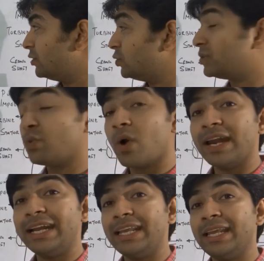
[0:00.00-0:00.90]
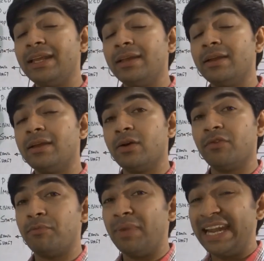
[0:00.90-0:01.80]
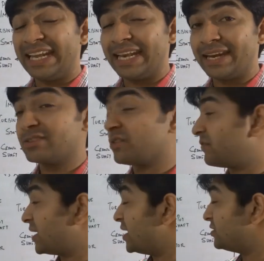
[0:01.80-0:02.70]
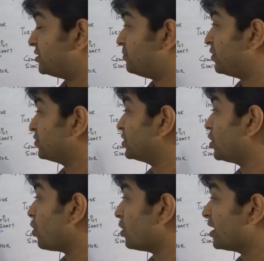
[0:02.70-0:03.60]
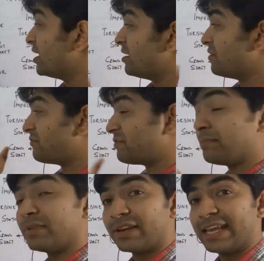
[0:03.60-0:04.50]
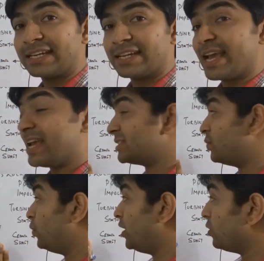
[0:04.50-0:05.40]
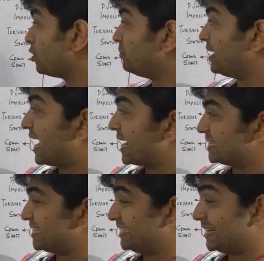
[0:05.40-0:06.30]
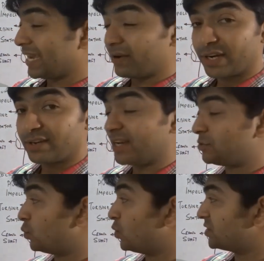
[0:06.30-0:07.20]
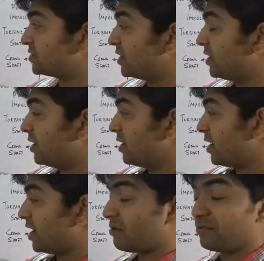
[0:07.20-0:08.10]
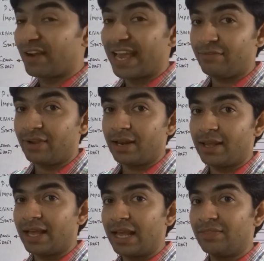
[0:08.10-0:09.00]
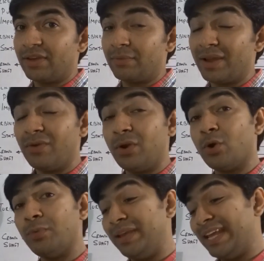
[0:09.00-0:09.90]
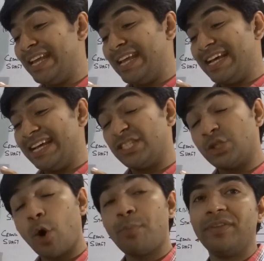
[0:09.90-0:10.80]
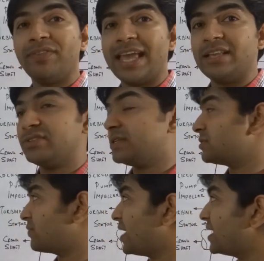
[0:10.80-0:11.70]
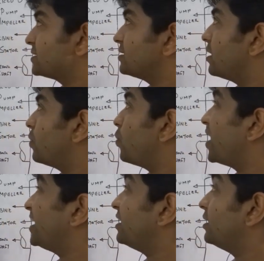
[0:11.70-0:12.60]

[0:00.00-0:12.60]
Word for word: good quality of maintenance of the engine, because the load from the rear tires will not be acting directly towards our flywheel and thereby will not be stopping the engine. So that's why